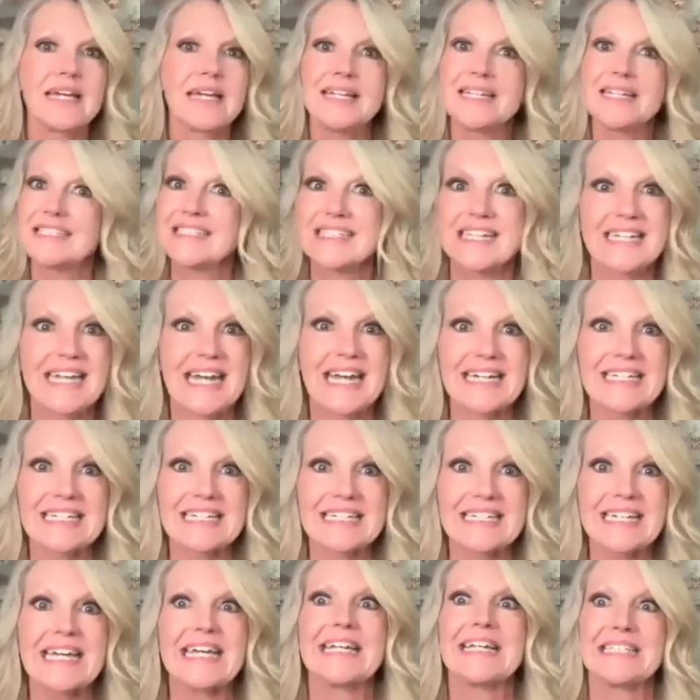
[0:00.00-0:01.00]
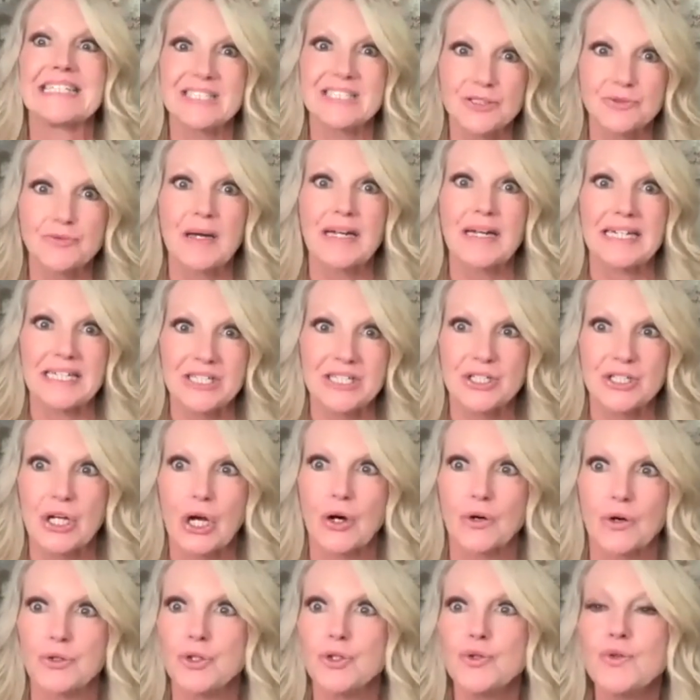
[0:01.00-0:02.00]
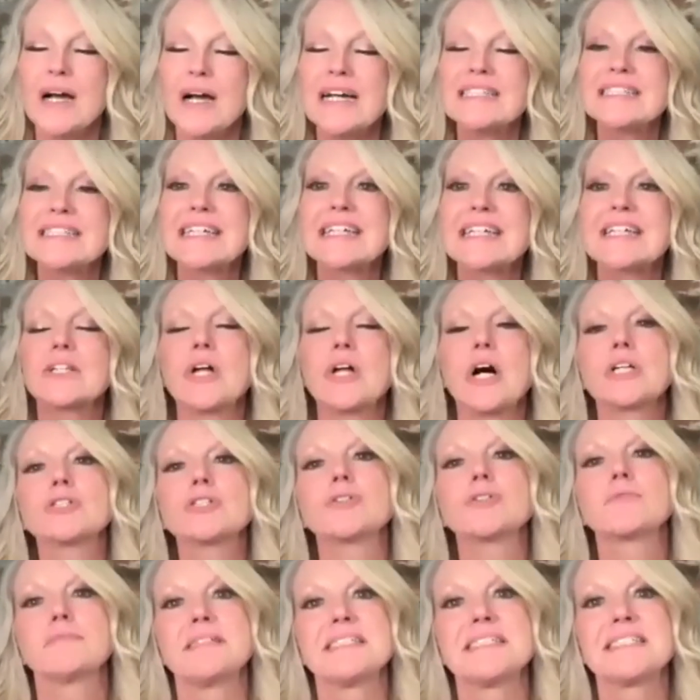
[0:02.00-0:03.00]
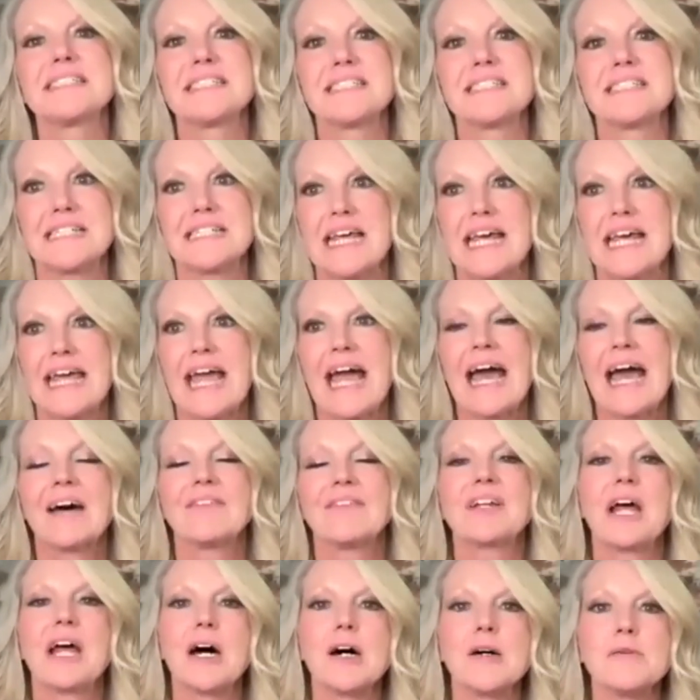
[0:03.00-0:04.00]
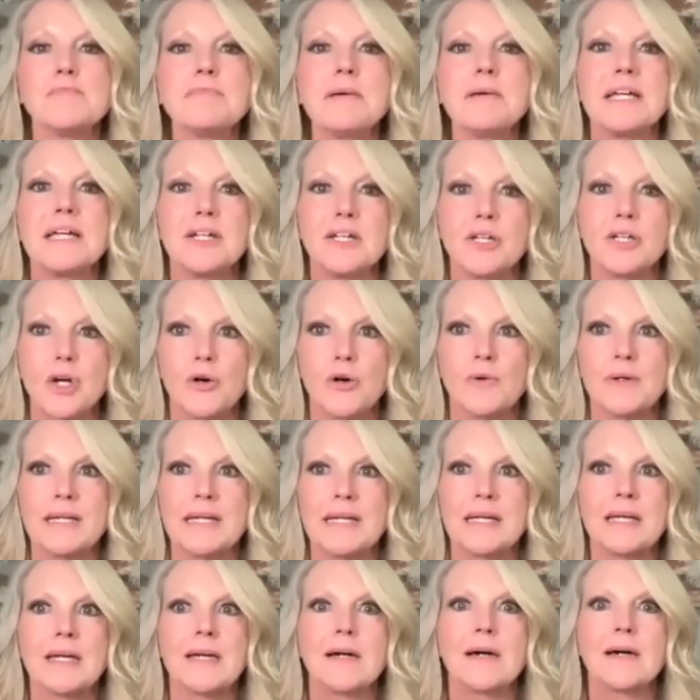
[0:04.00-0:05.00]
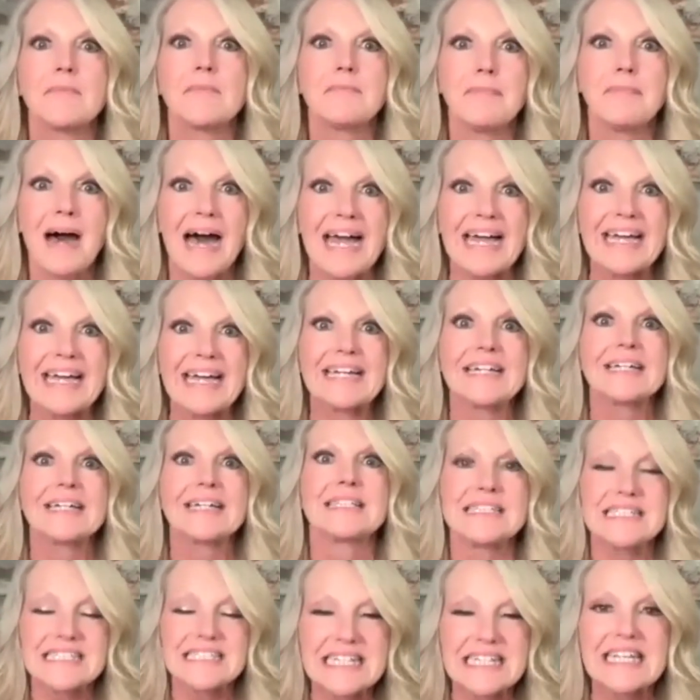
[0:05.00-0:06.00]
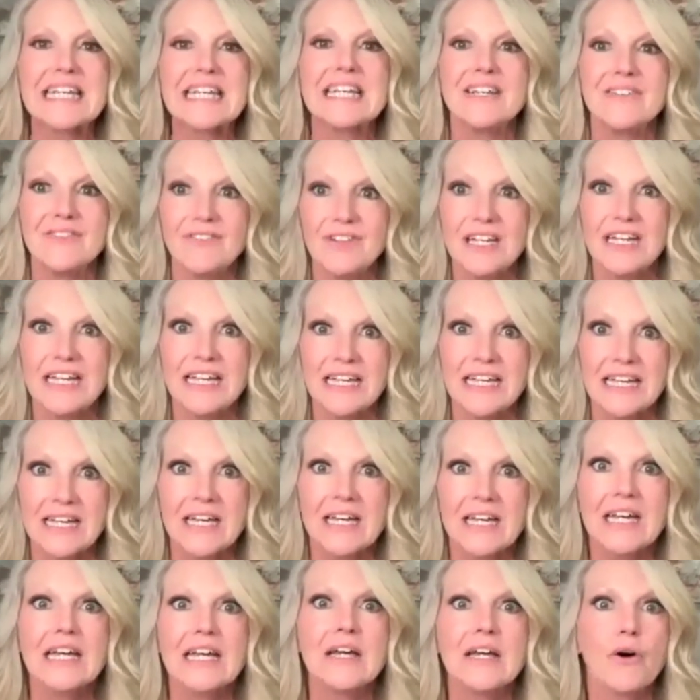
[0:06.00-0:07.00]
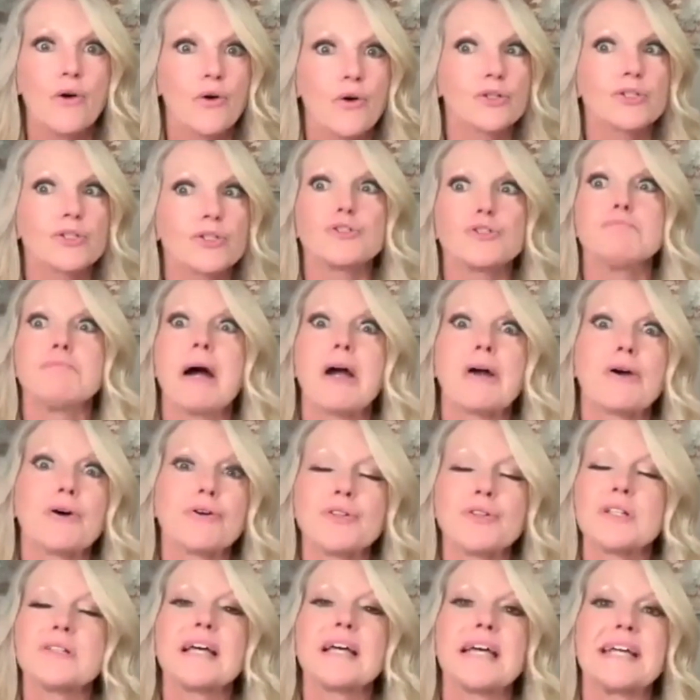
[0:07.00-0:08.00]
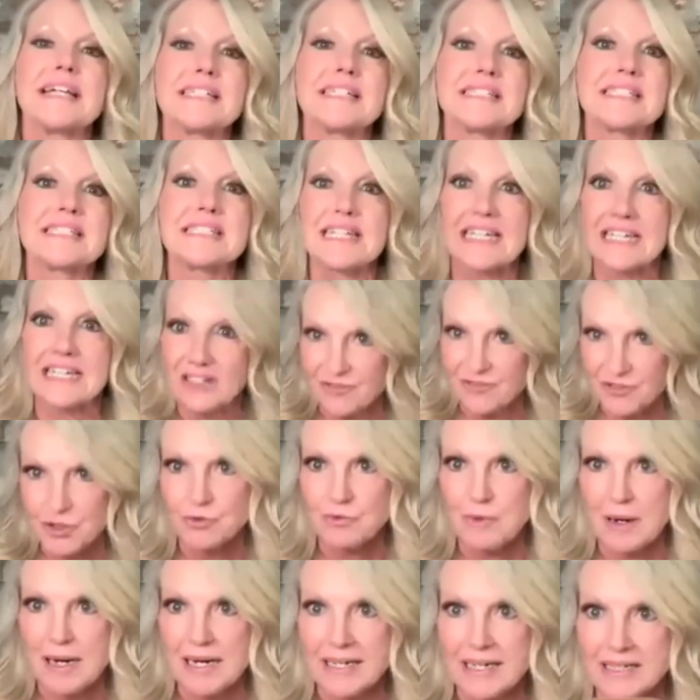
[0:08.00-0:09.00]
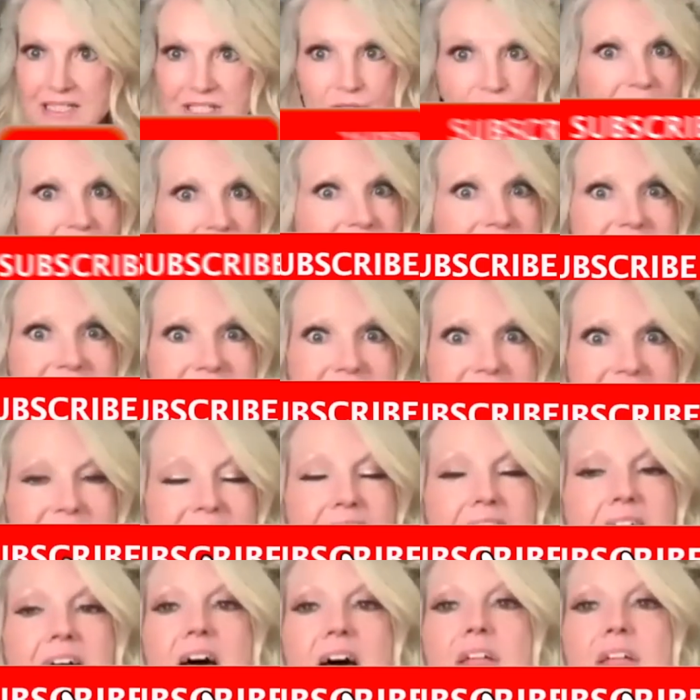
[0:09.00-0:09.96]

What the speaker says: And it's connected and it's ready to go. You guys could launch your business today, have it up and going by this evening or tomorrow the latest if you want. So that's it.